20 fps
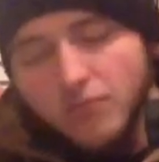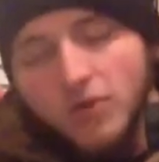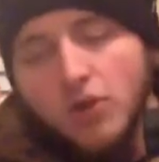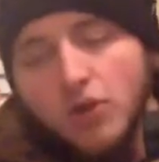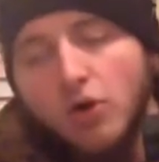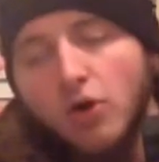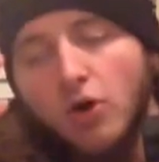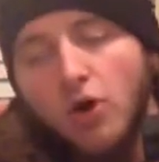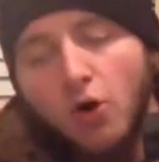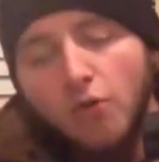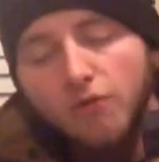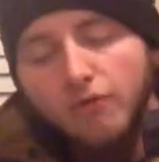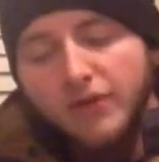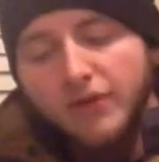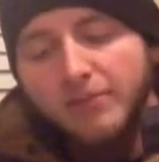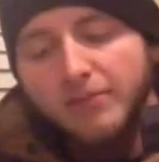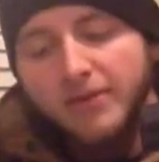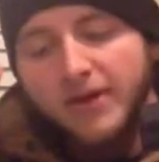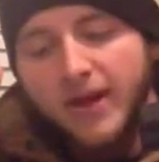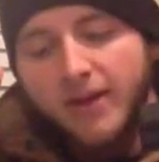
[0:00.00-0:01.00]
or hopefully
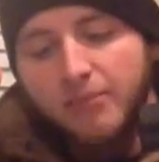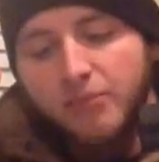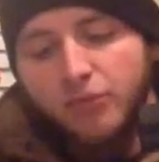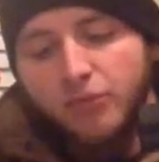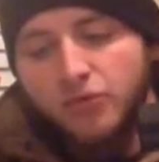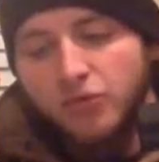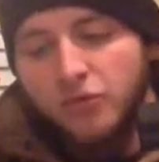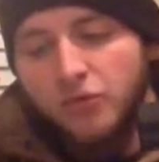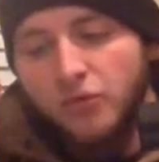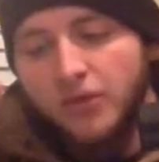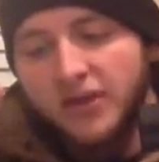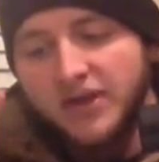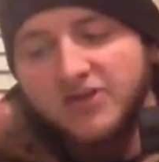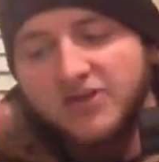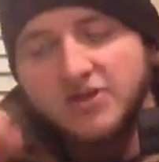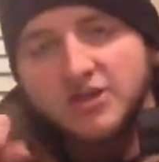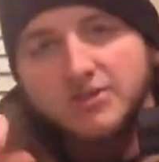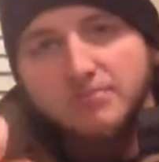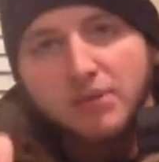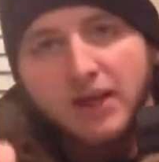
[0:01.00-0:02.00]
be able to,
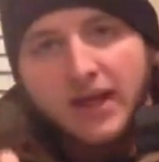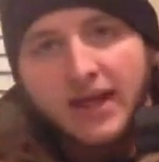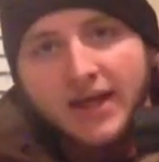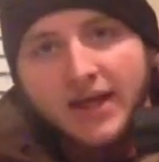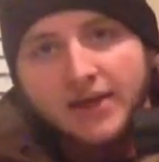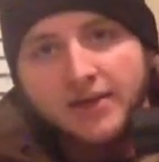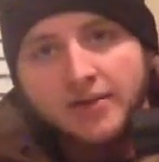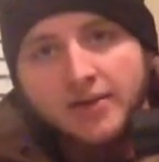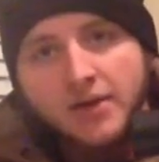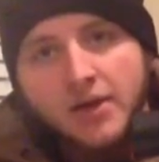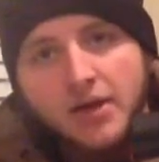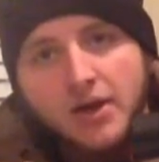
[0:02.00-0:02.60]
explain